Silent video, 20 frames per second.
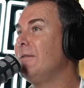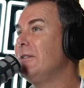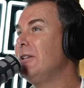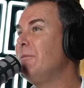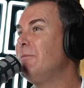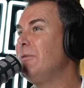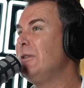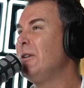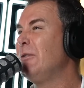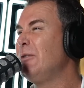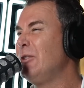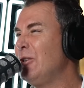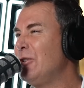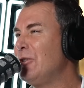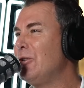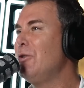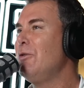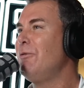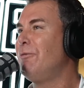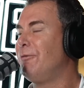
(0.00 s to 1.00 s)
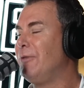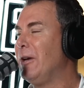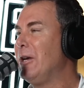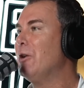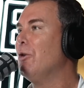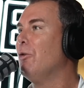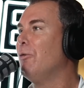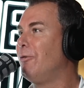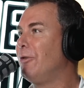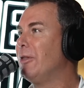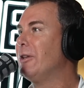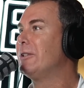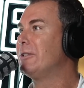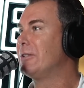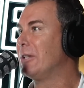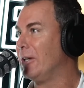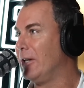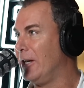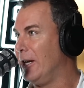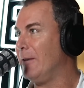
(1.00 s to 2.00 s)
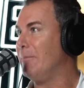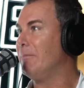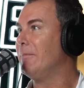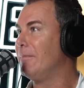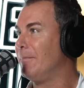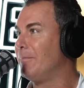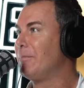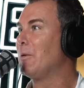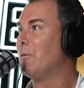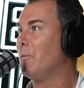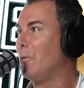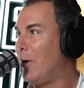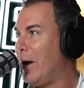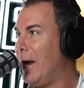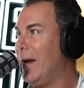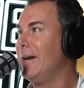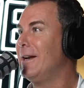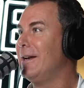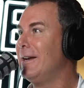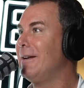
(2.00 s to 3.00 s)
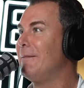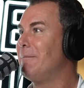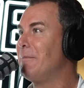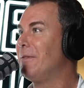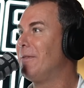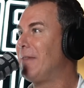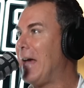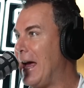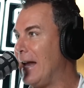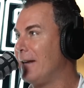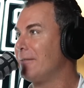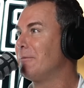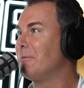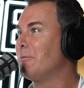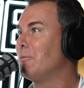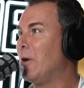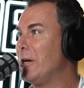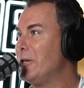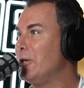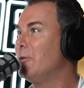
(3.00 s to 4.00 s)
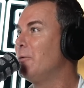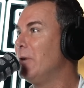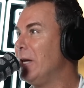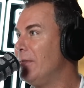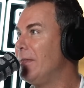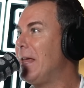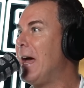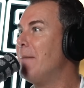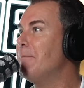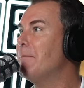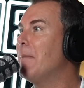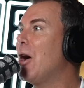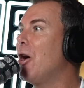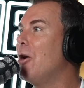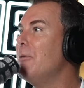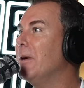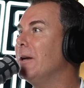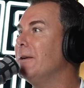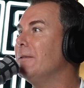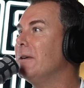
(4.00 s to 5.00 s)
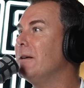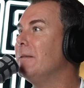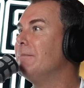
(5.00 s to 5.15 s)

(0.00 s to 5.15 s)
you do feel for the team when you're in that moment.